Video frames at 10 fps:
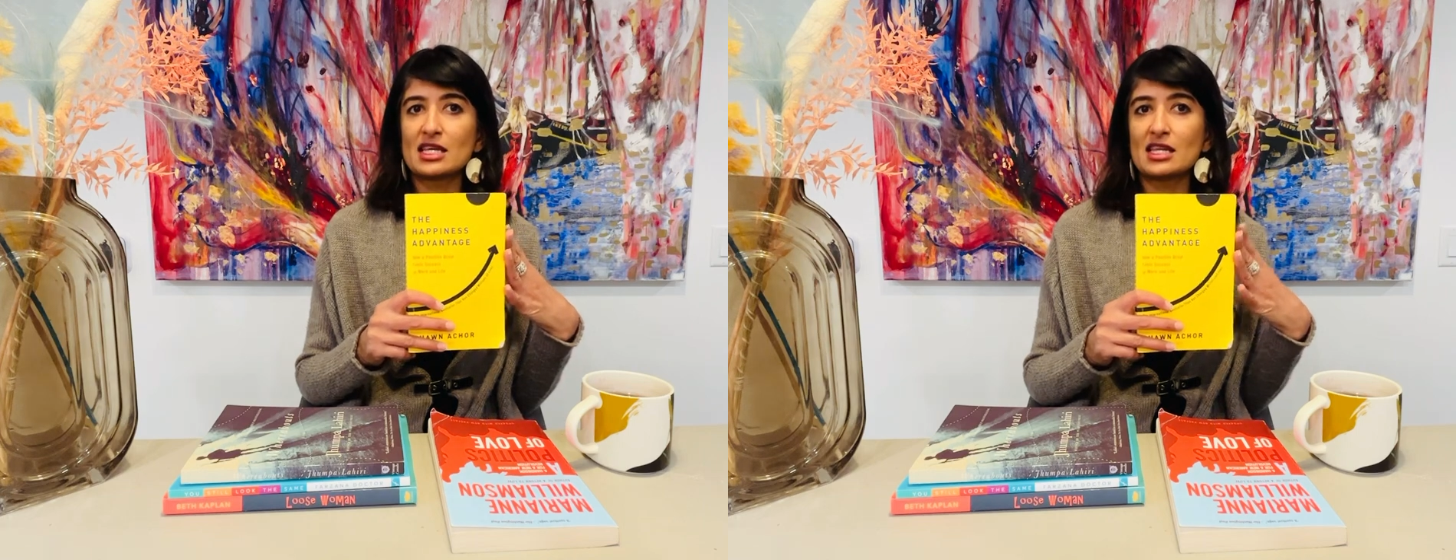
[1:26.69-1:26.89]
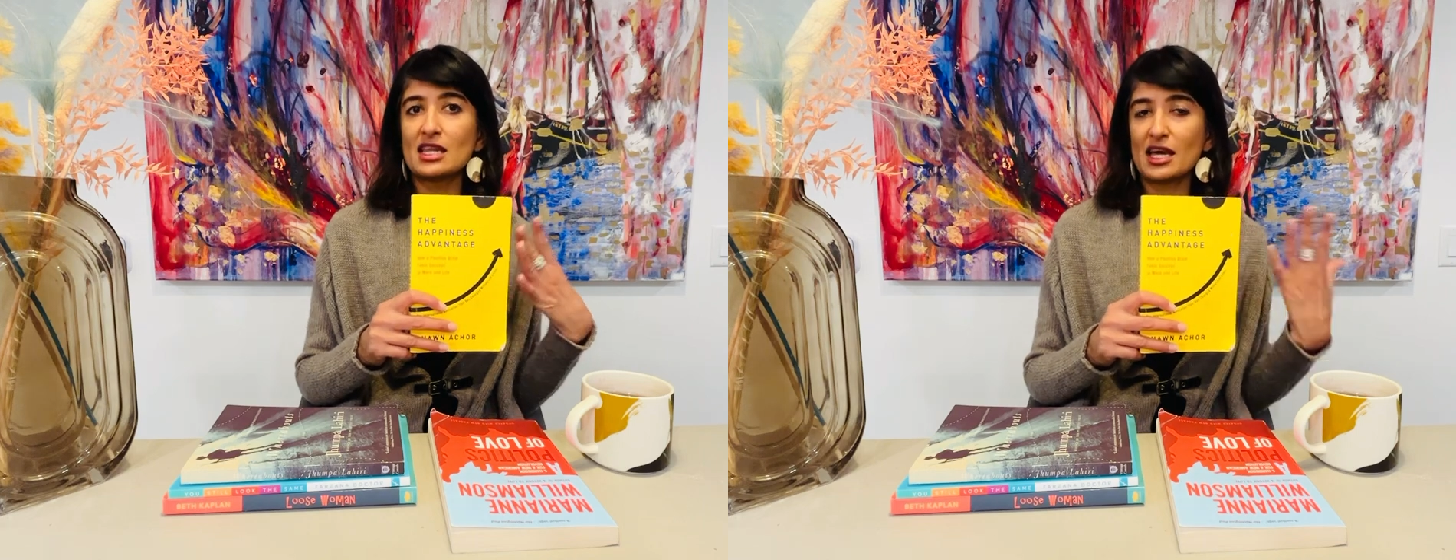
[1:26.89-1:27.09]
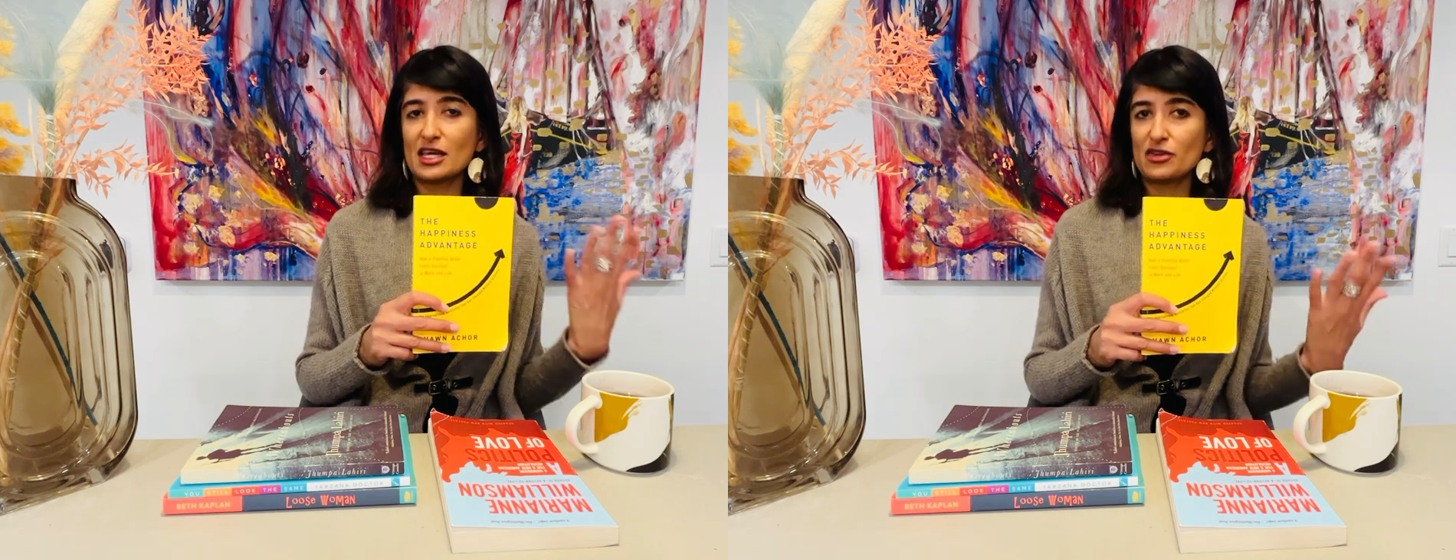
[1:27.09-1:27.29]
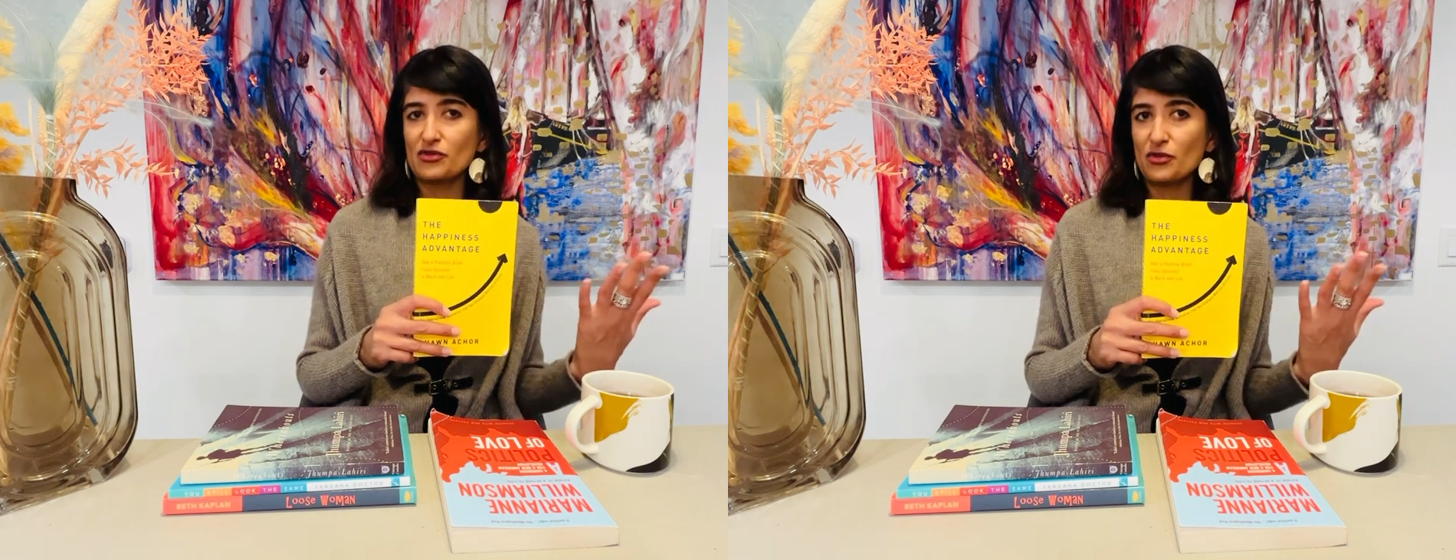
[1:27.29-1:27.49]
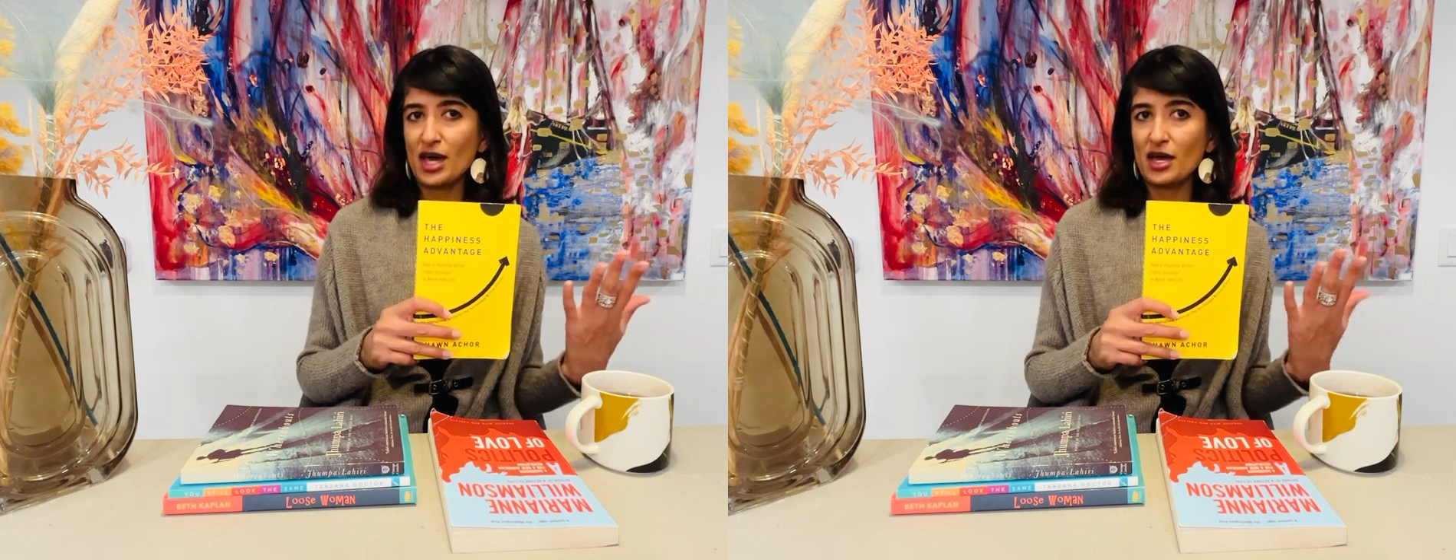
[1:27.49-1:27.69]
in a
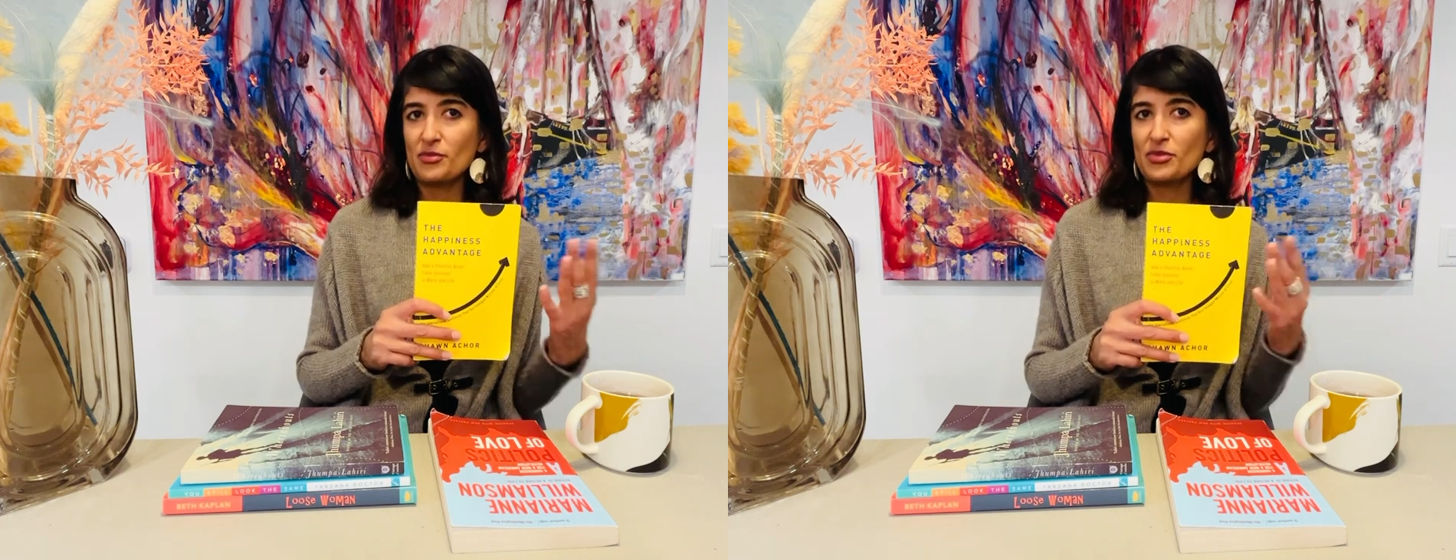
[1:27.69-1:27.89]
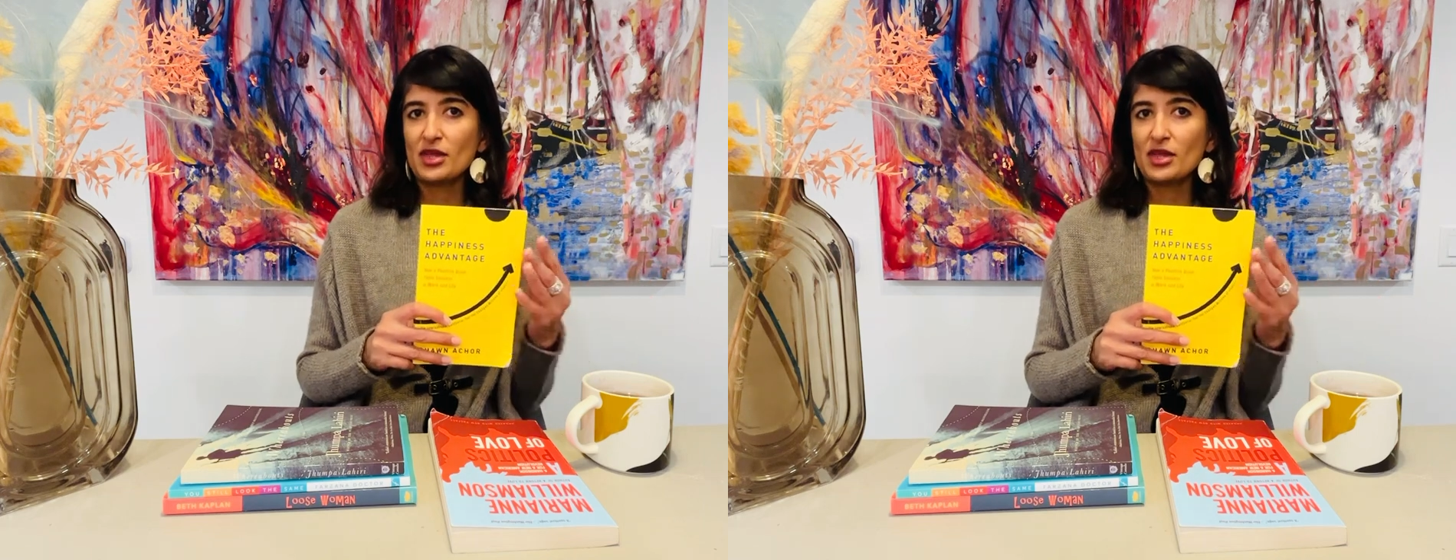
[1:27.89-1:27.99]
negative way.